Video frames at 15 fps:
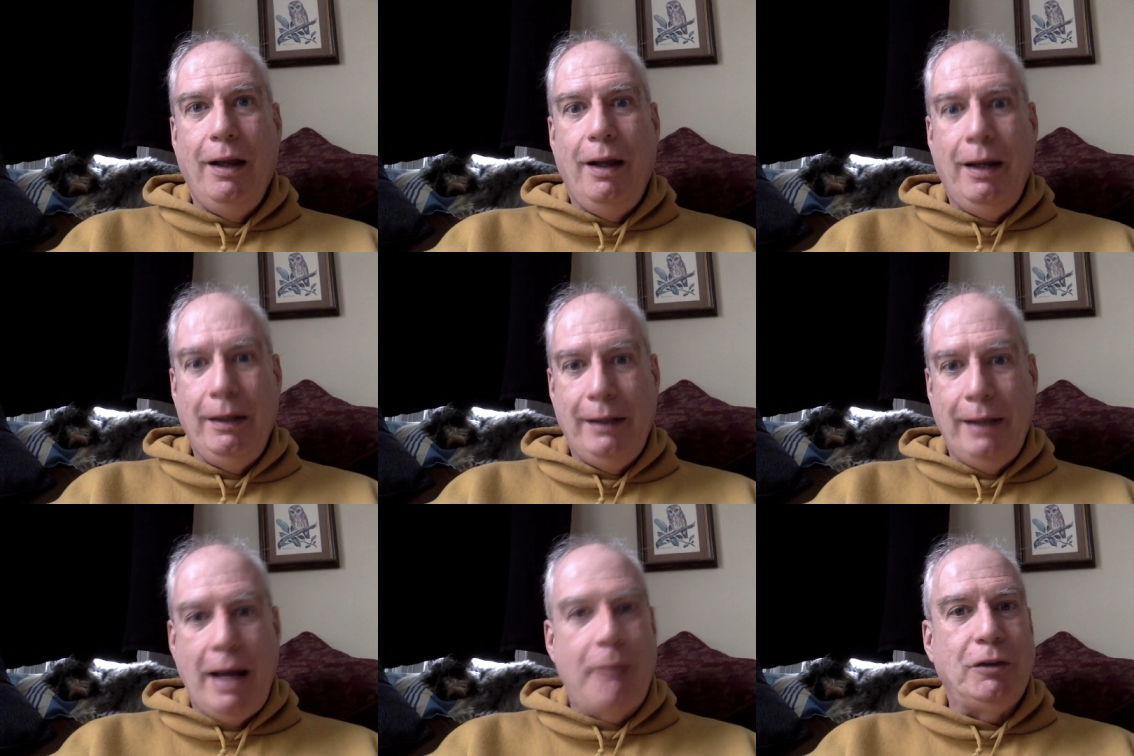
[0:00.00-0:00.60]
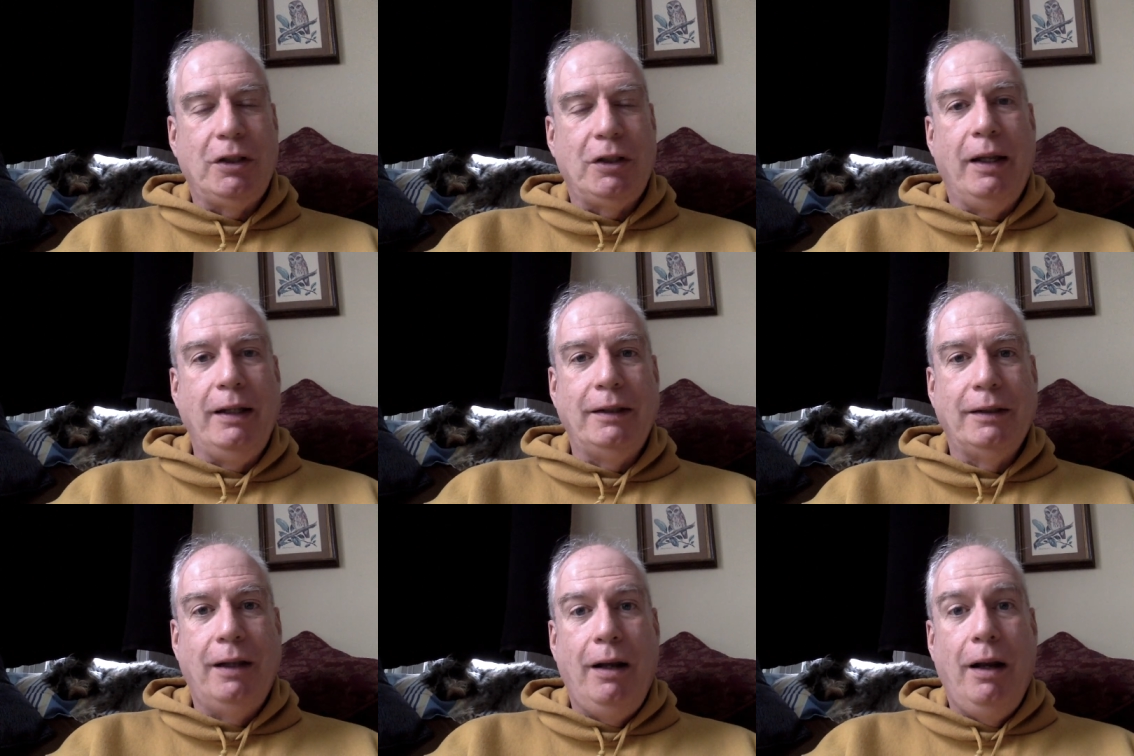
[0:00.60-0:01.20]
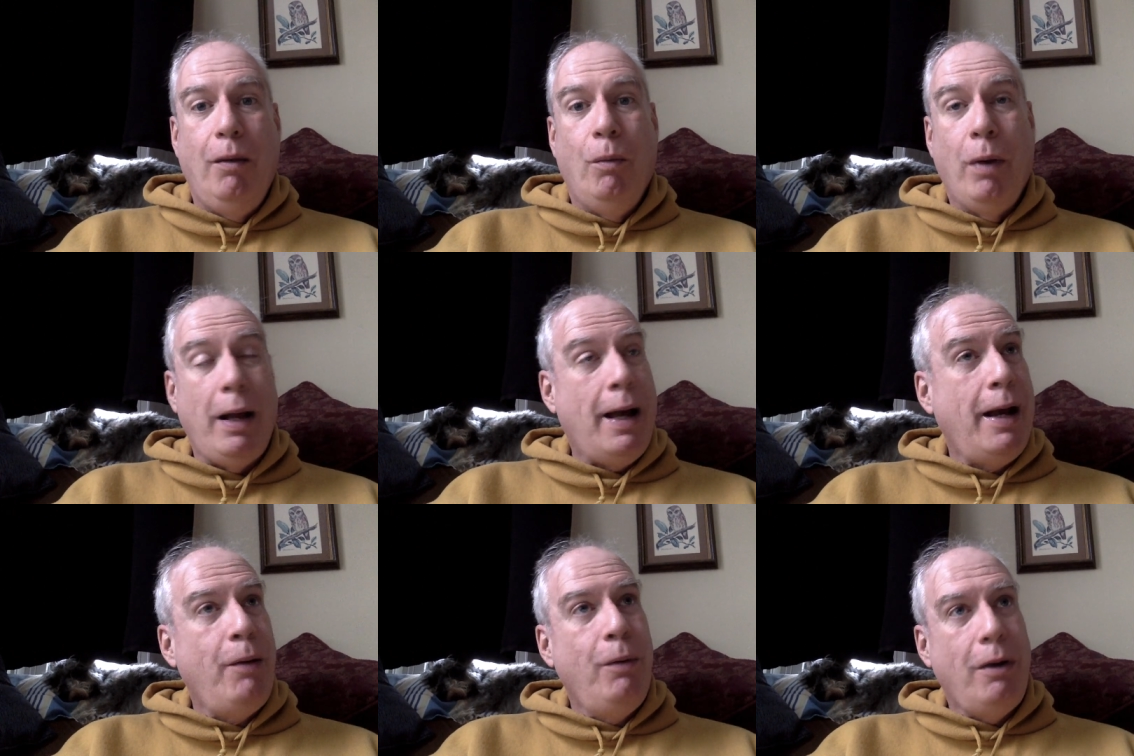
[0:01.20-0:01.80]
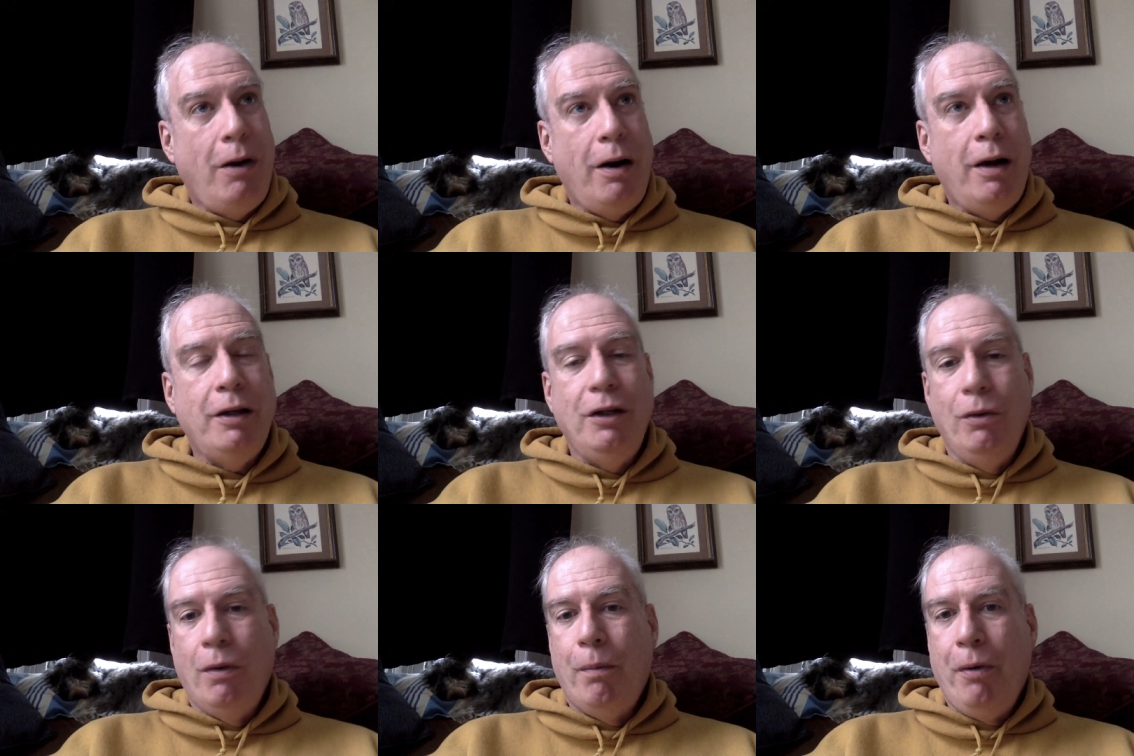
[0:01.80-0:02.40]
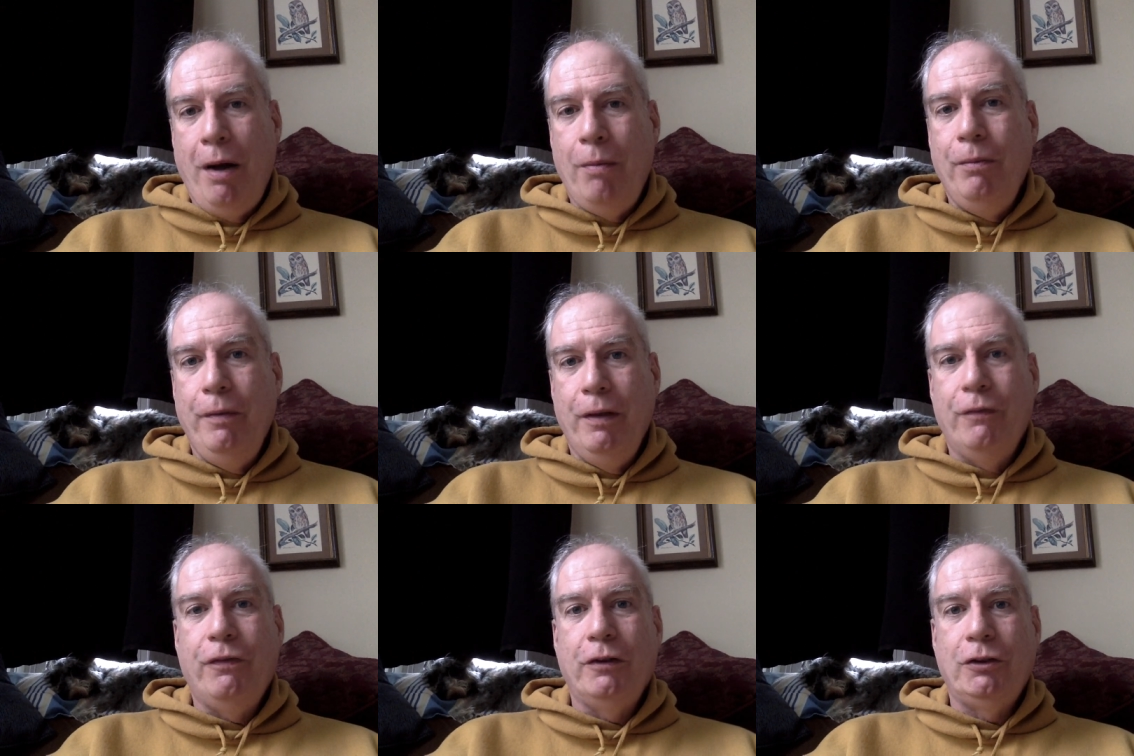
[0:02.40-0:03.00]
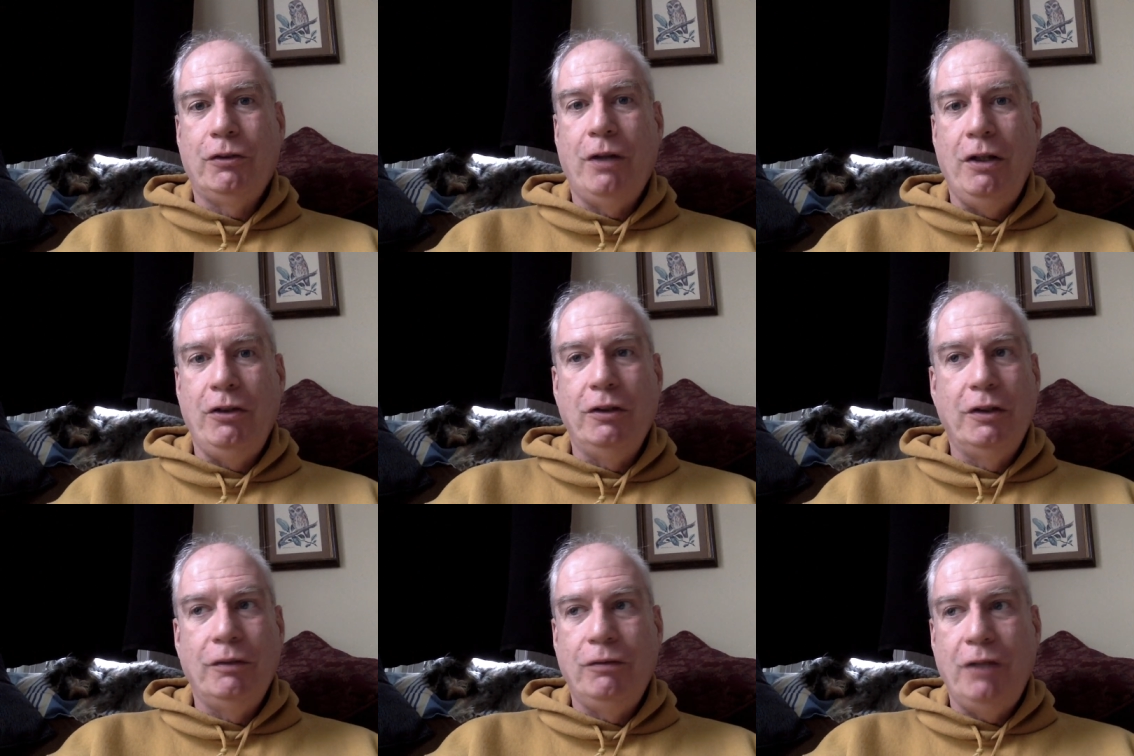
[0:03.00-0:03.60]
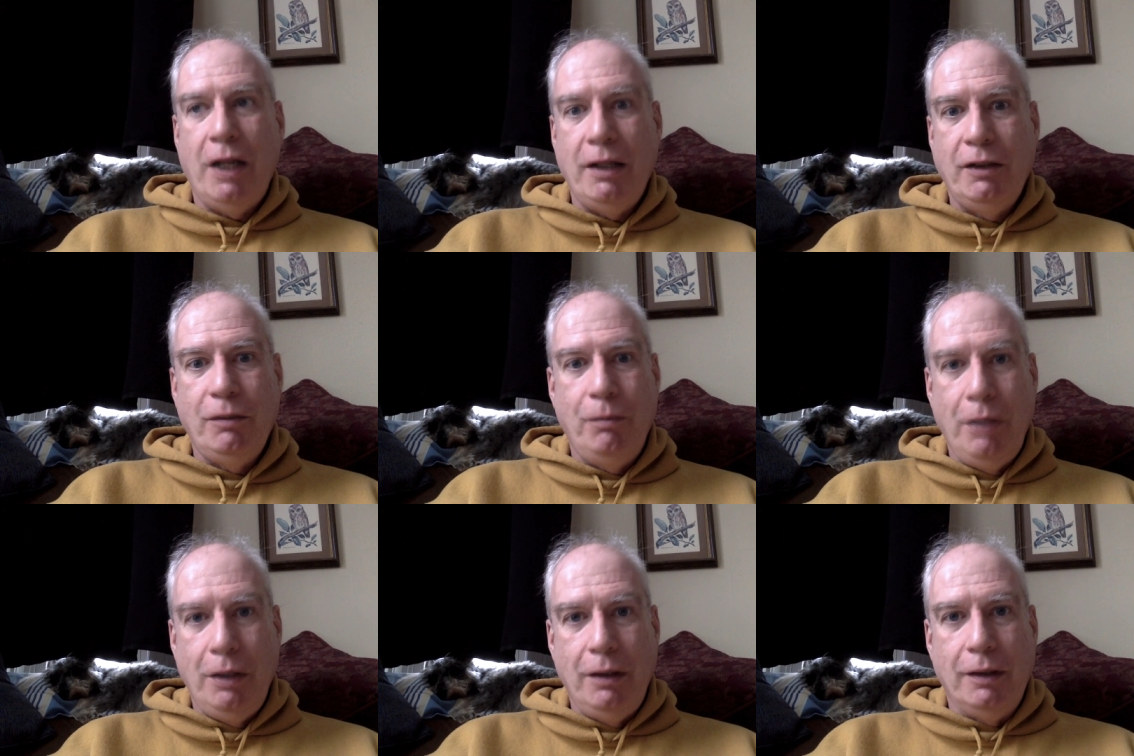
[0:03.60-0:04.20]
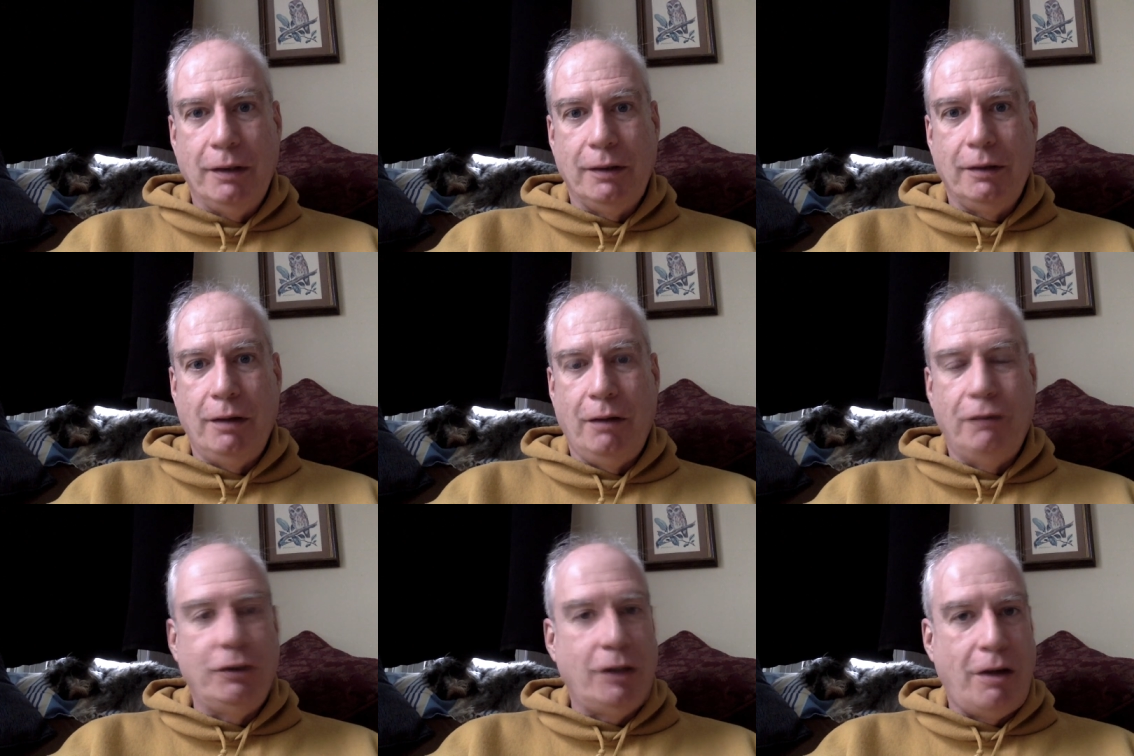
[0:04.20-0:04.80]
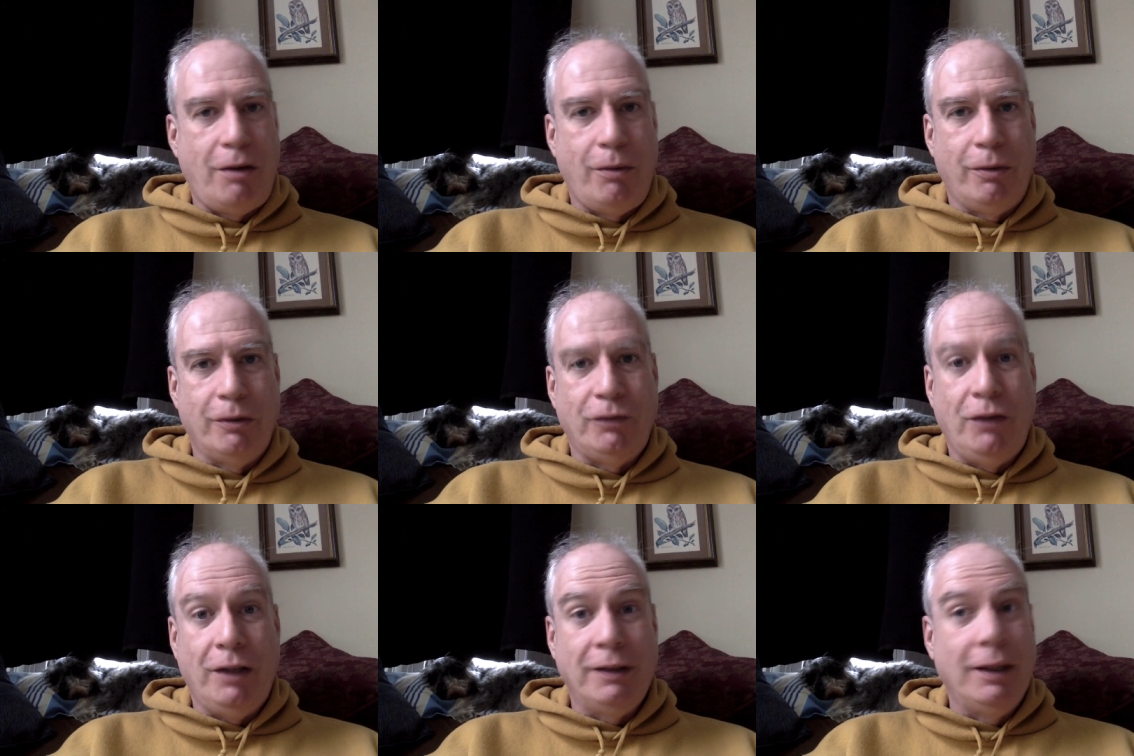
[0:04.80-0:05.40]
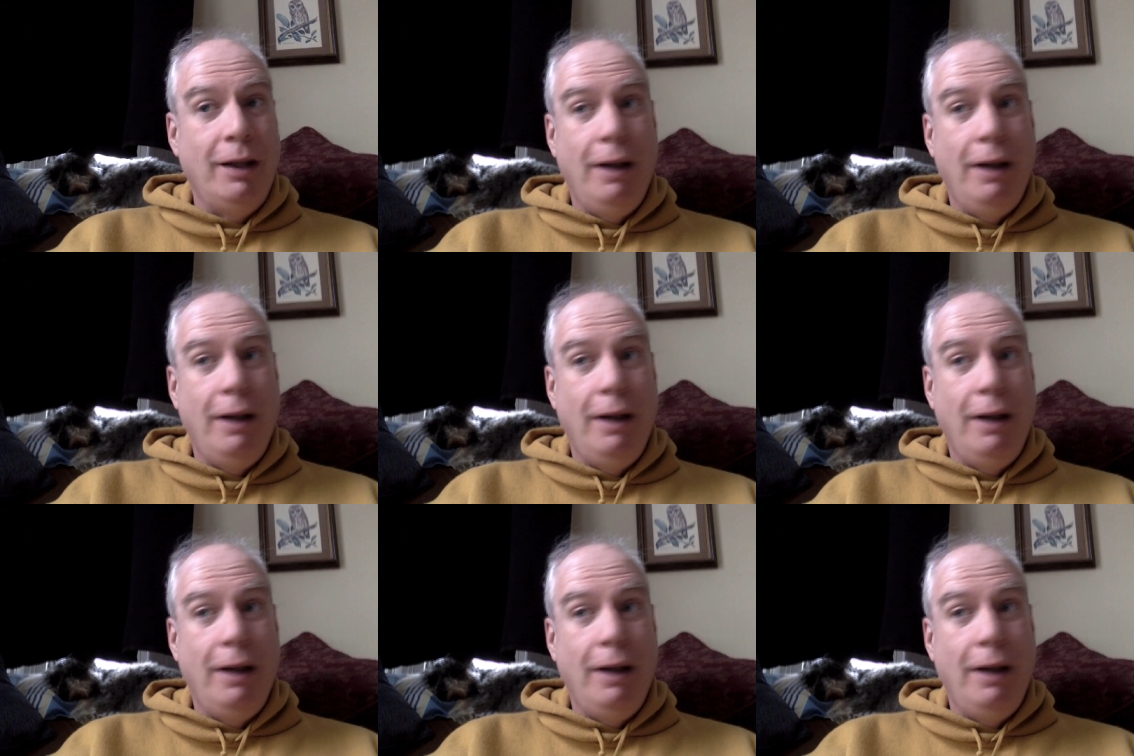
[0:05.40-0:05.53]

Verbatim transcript: encapsulates what I would argue are probably the frustrations of tens of millions of Star Wars fans.